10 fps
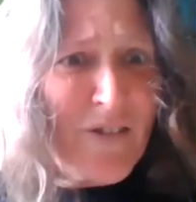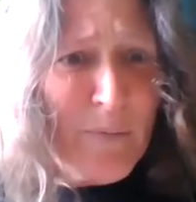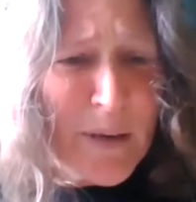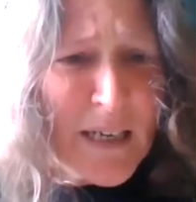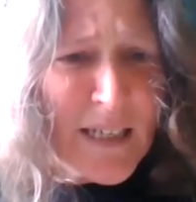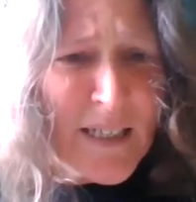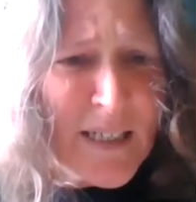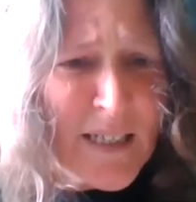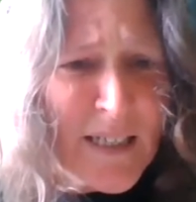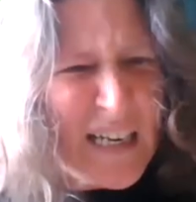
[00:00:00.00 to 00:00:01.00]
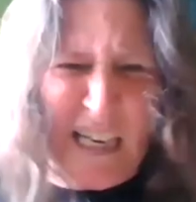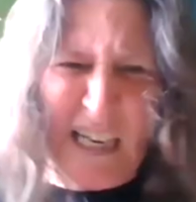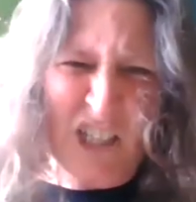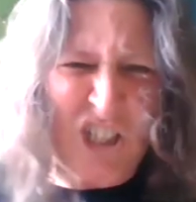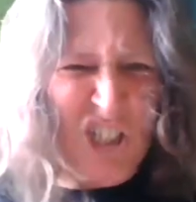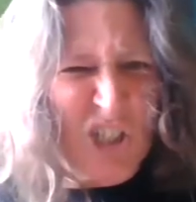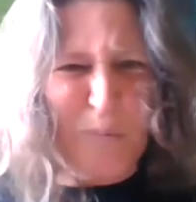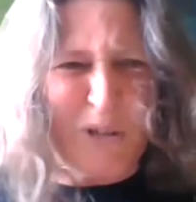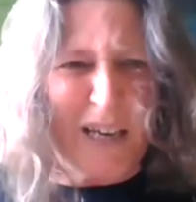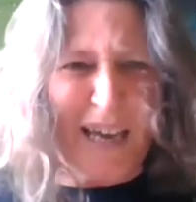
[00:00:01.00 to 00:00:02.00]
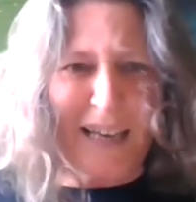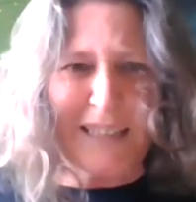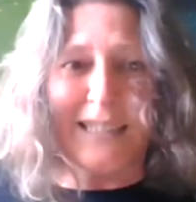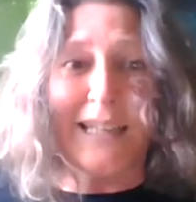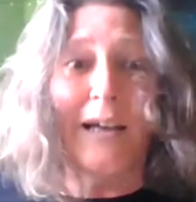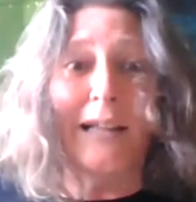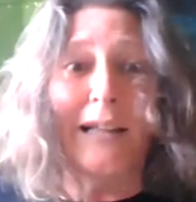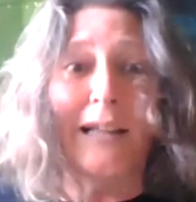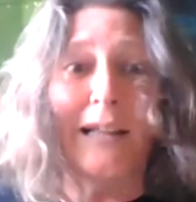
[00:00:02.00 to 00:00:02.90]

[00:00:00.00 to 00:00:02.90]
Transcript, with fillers: from being a sort of a niche subject, is now like